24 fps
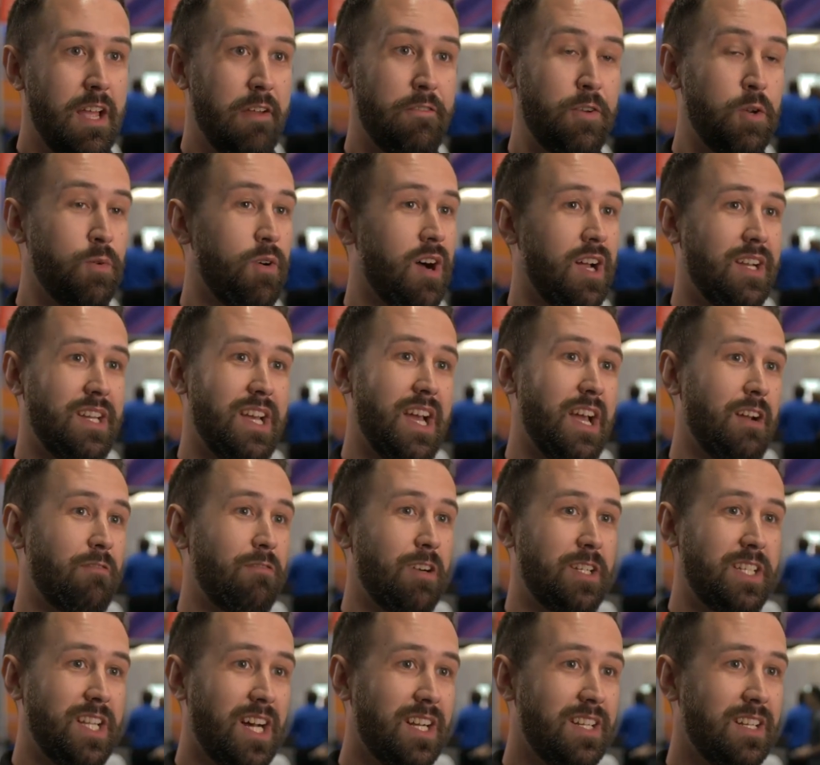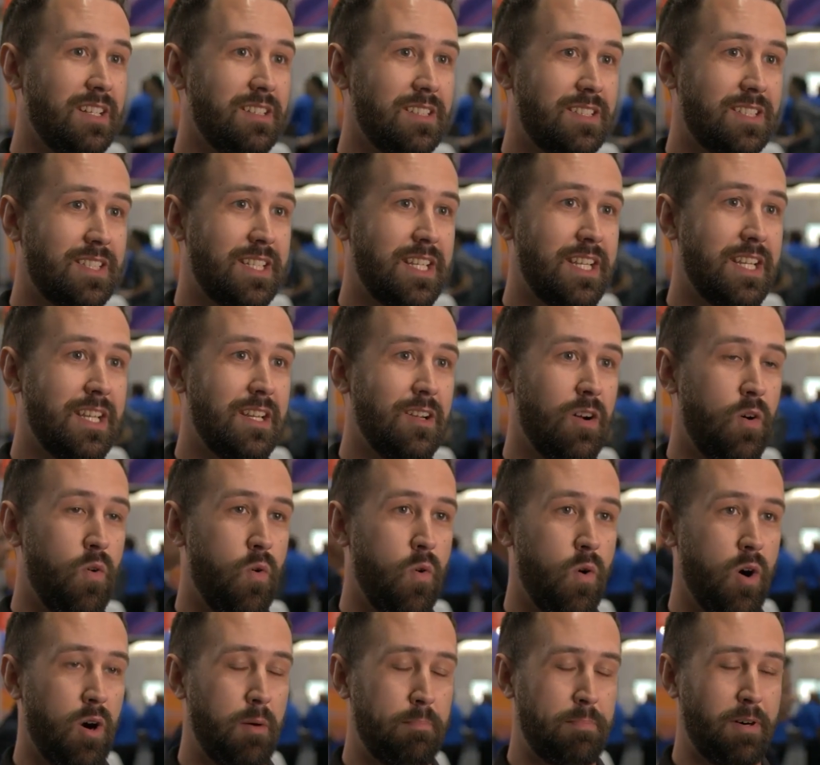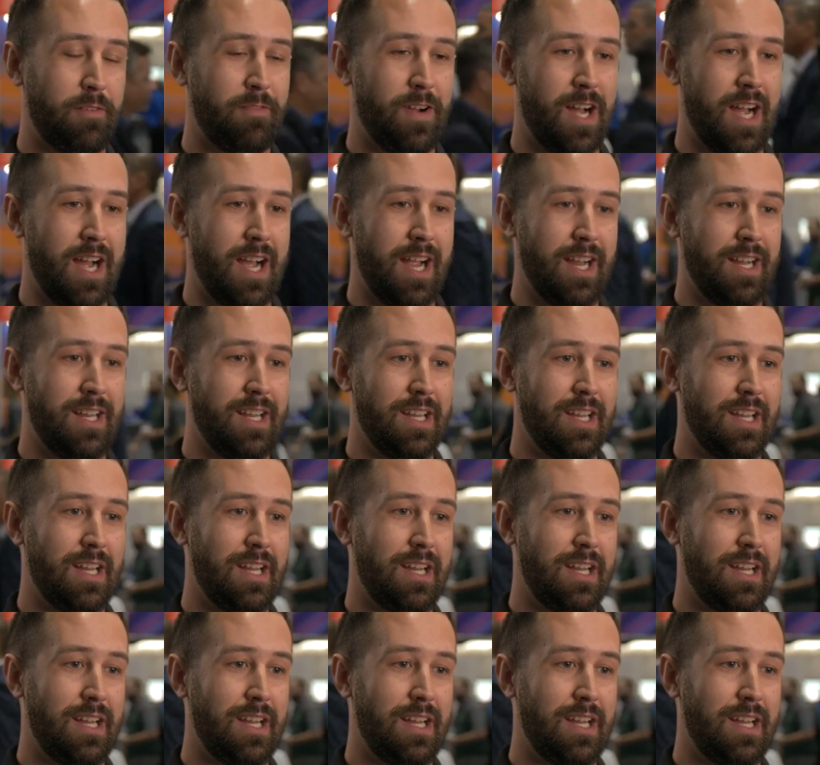If you wanted to add redundancy or provide